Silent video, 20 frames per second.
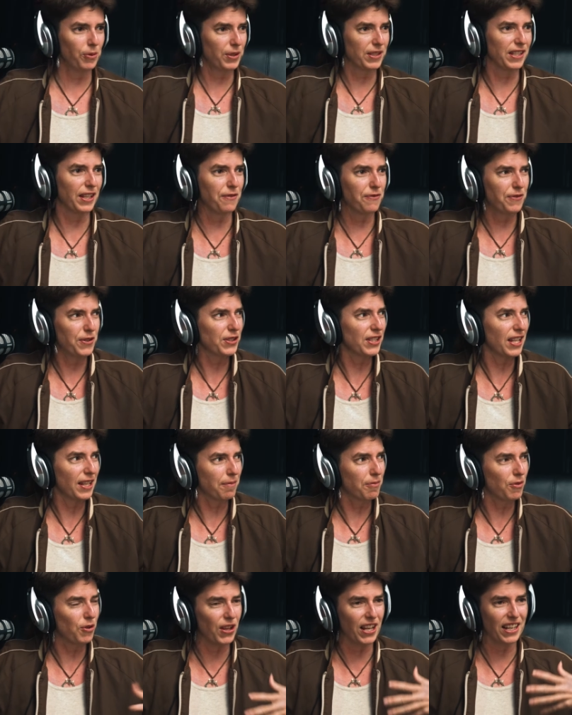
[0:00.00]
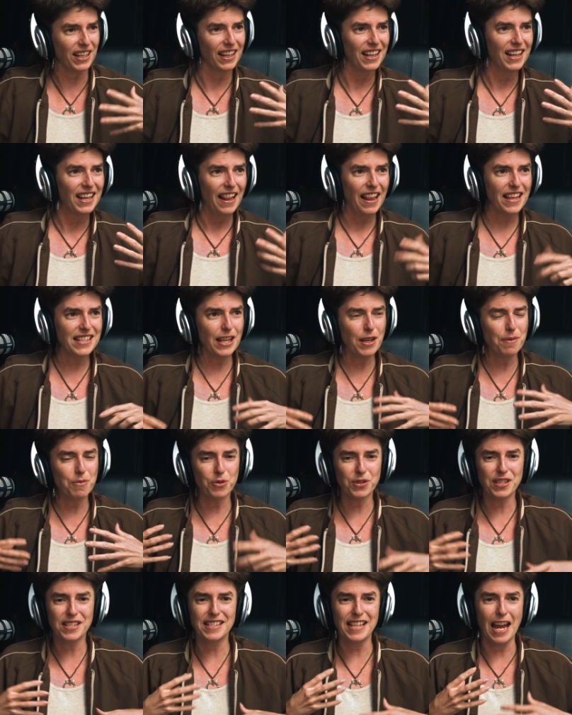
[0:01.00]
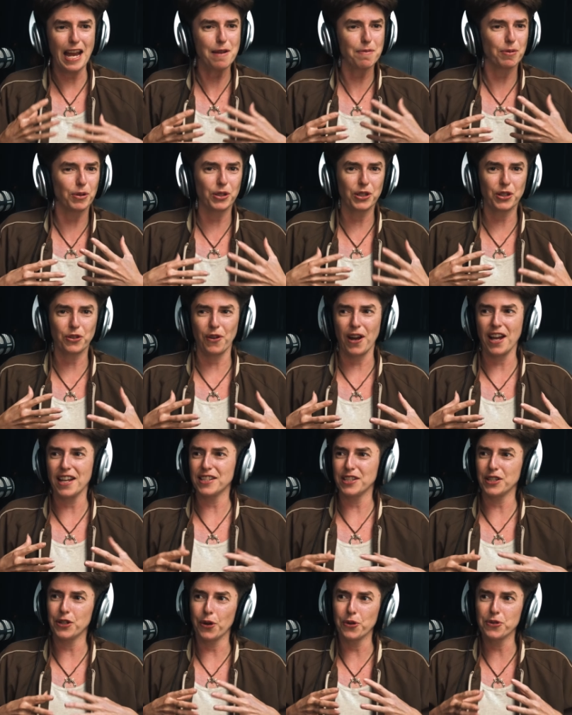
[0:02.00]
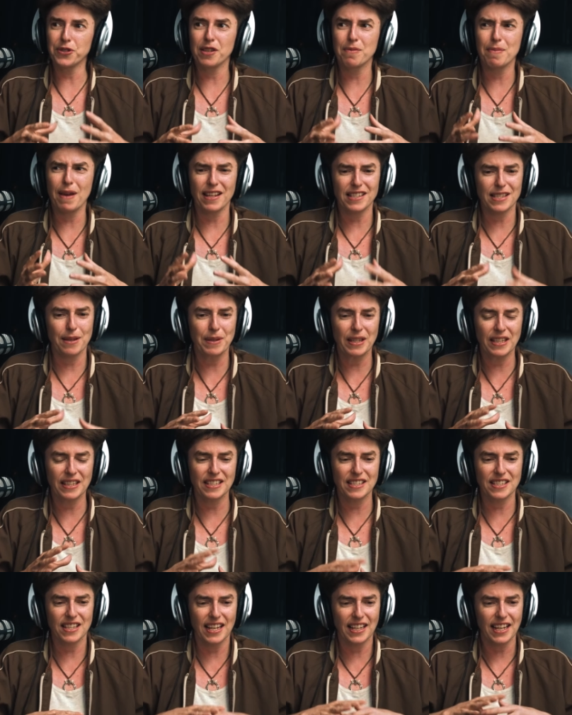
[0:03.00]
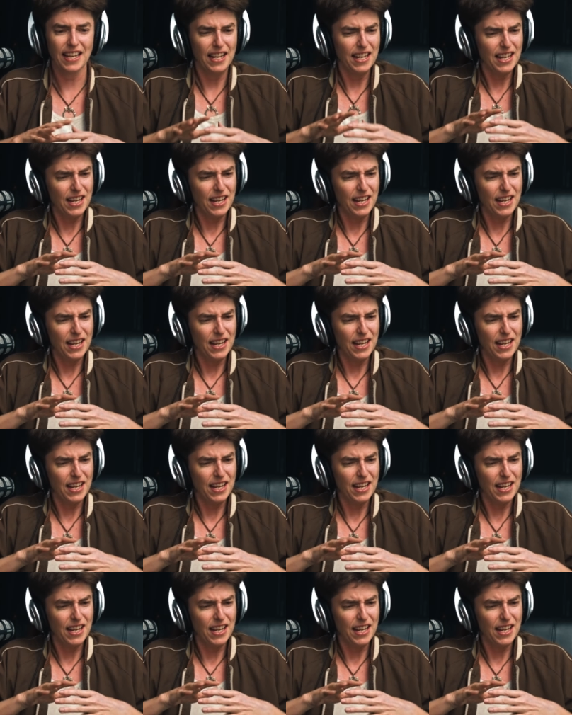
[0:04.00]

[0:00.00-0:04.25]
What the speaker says: because then it feels like more like there's something more stable and grandiose about something that's like,